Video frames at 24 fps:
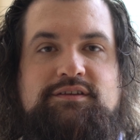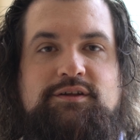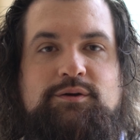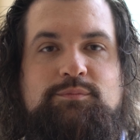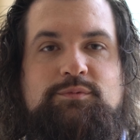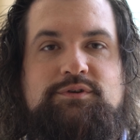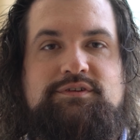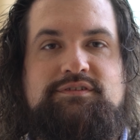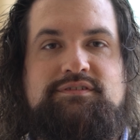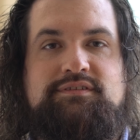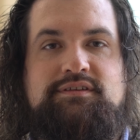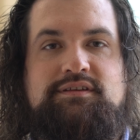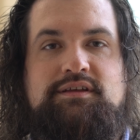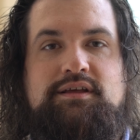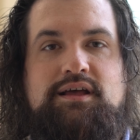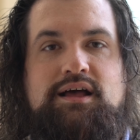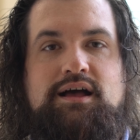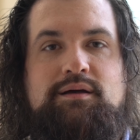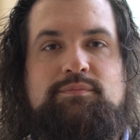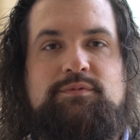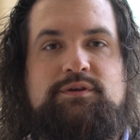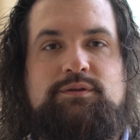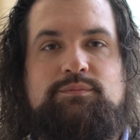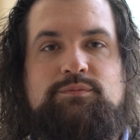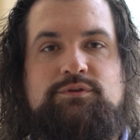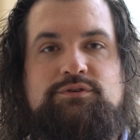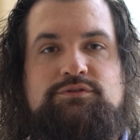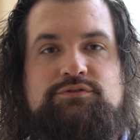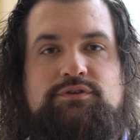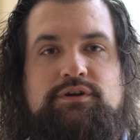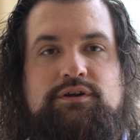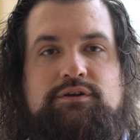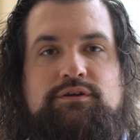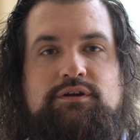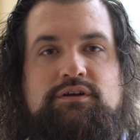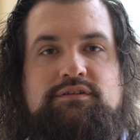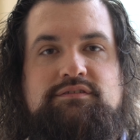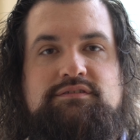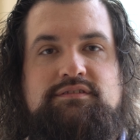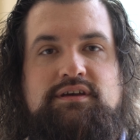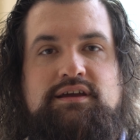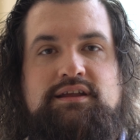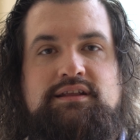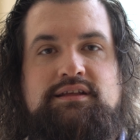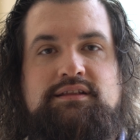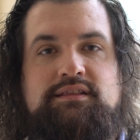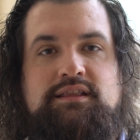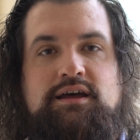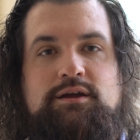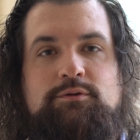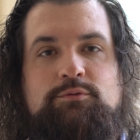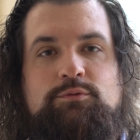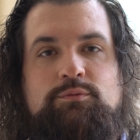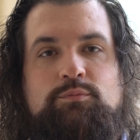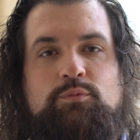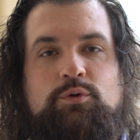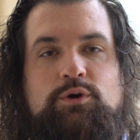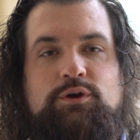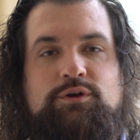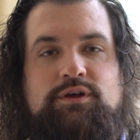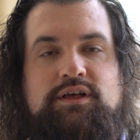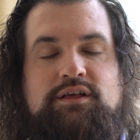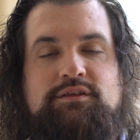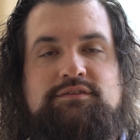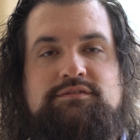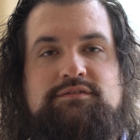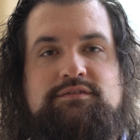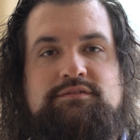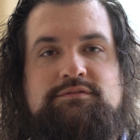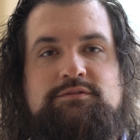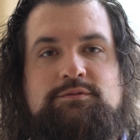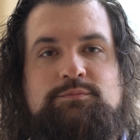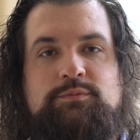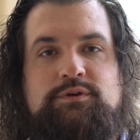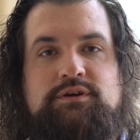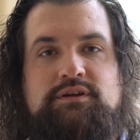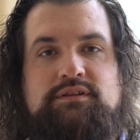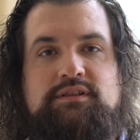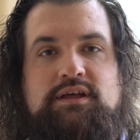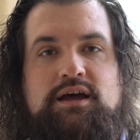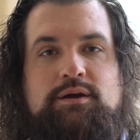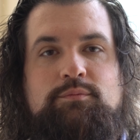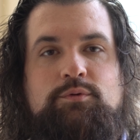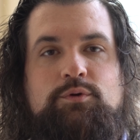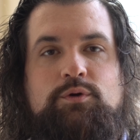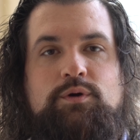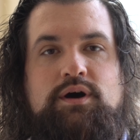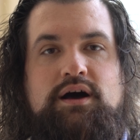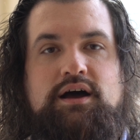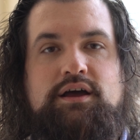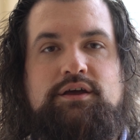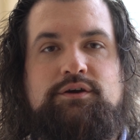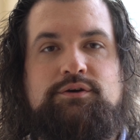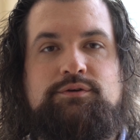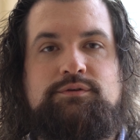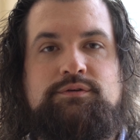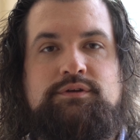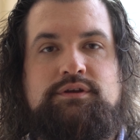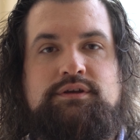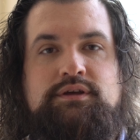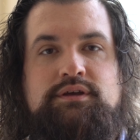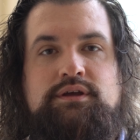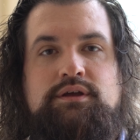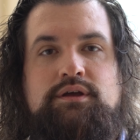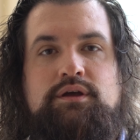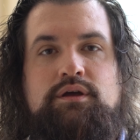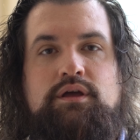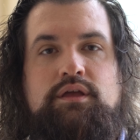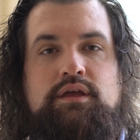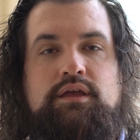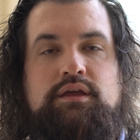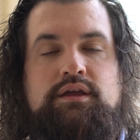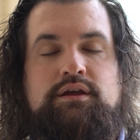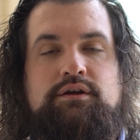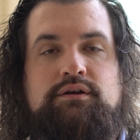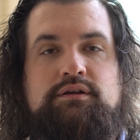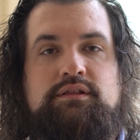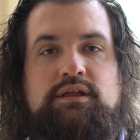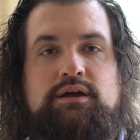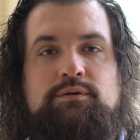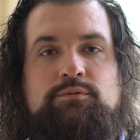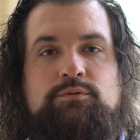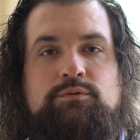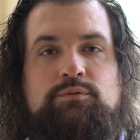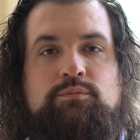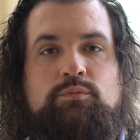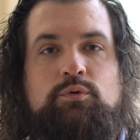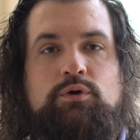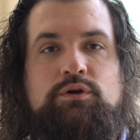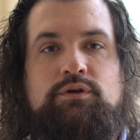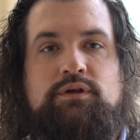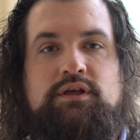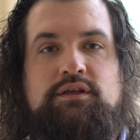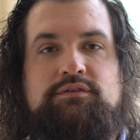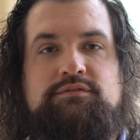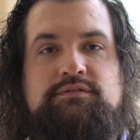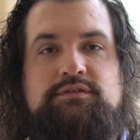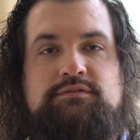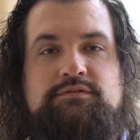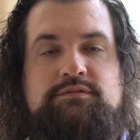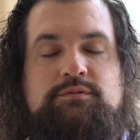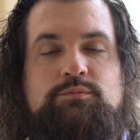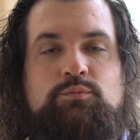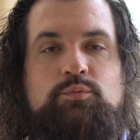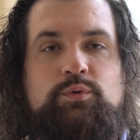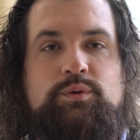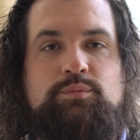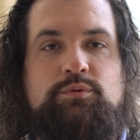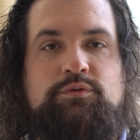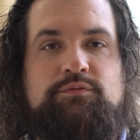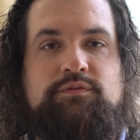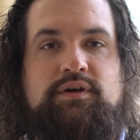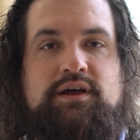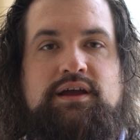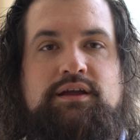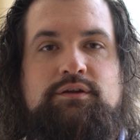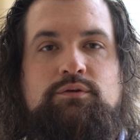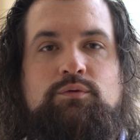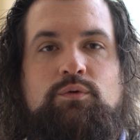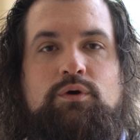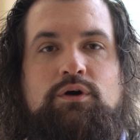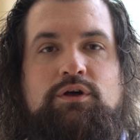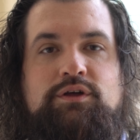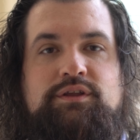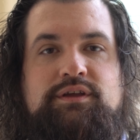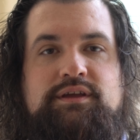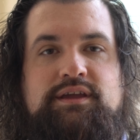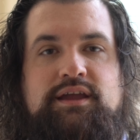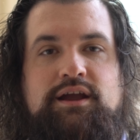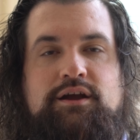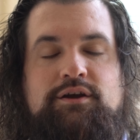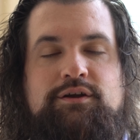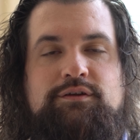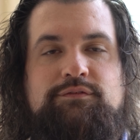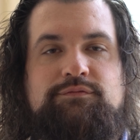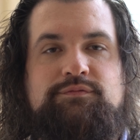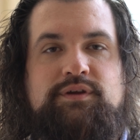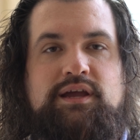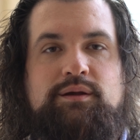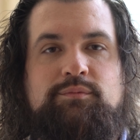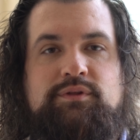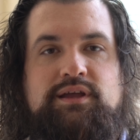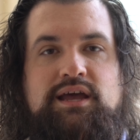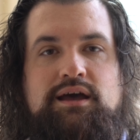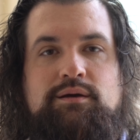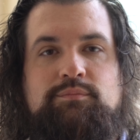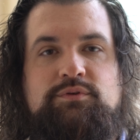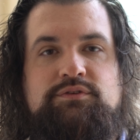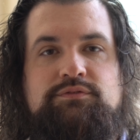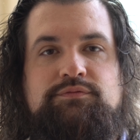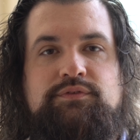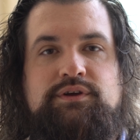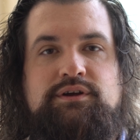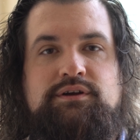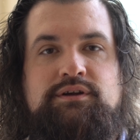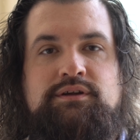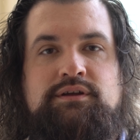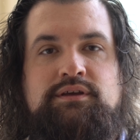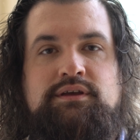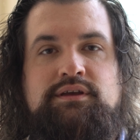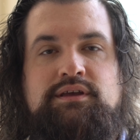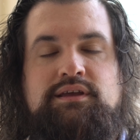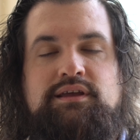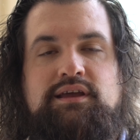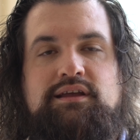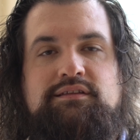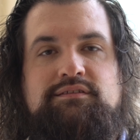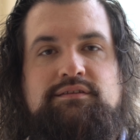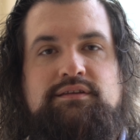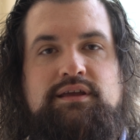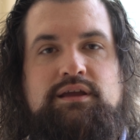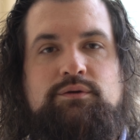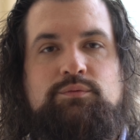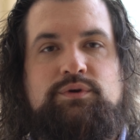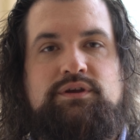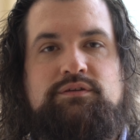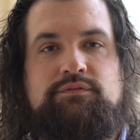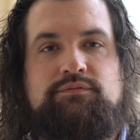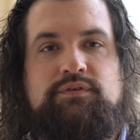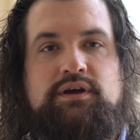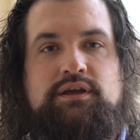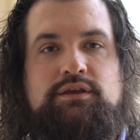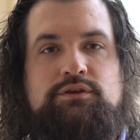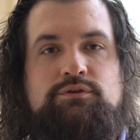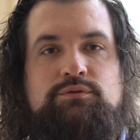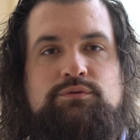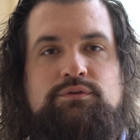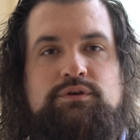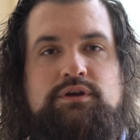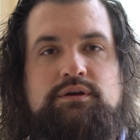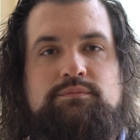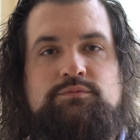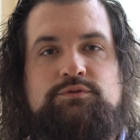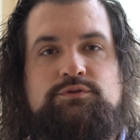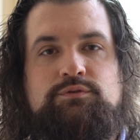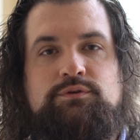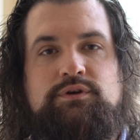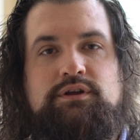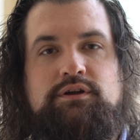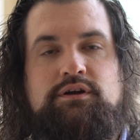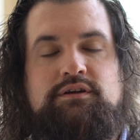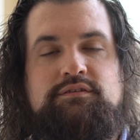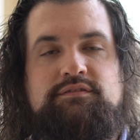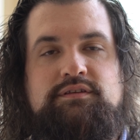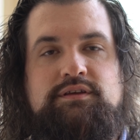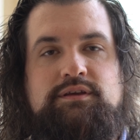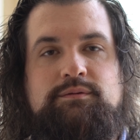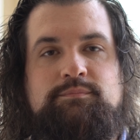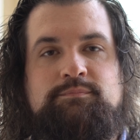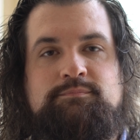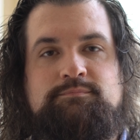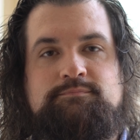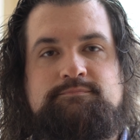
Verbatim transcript: Numbers. I'm the administrator on site at Lima Memorial Health System here in Lima, Ohio. Here at Lima Memorial Health System, we provide quality care in a family atmosphere, and today we invite you to come join our team.